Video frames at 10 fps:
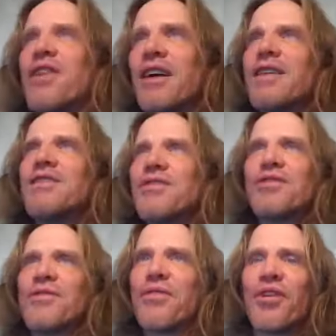I just
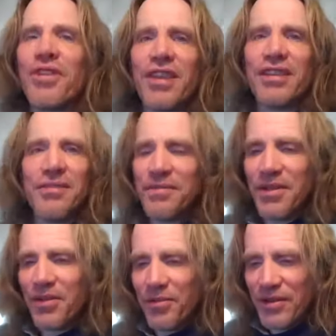thought of the you
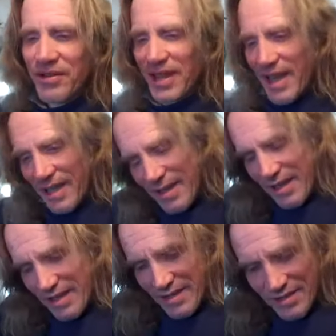know once again
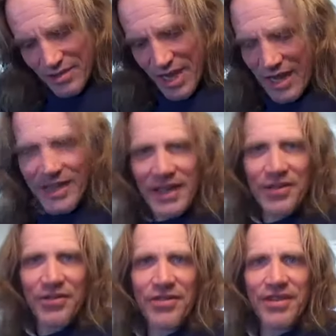the Jack
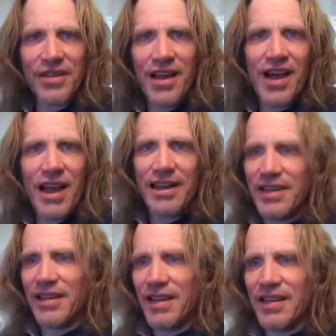Nicholson line
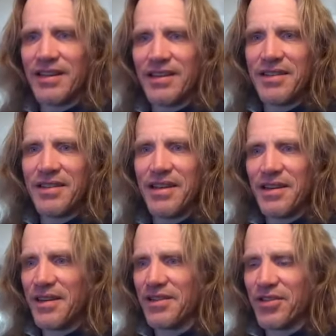in in
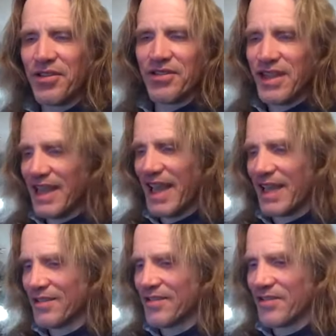uh, as good as it
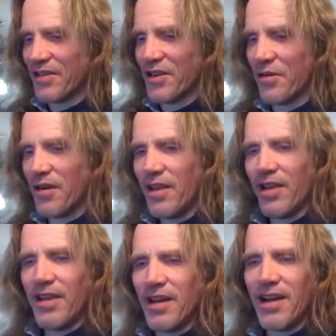gets. You know,
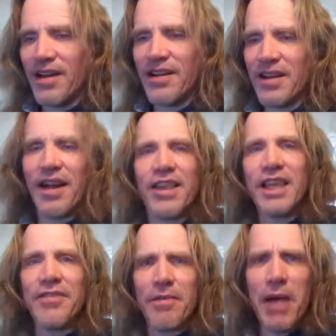uh, I
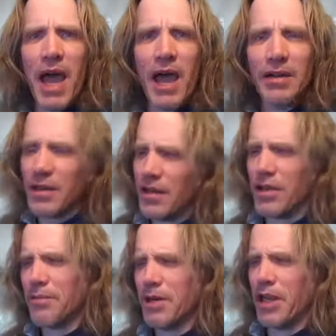think of a man and
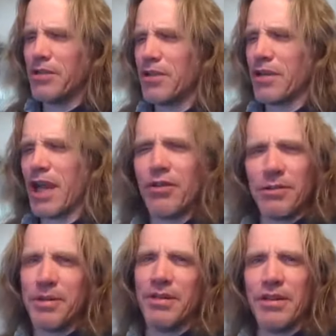eliminate uh,
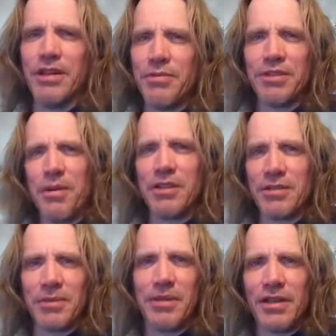accountability and
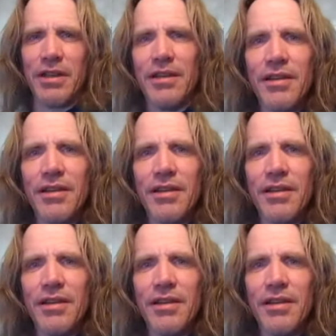responsibility,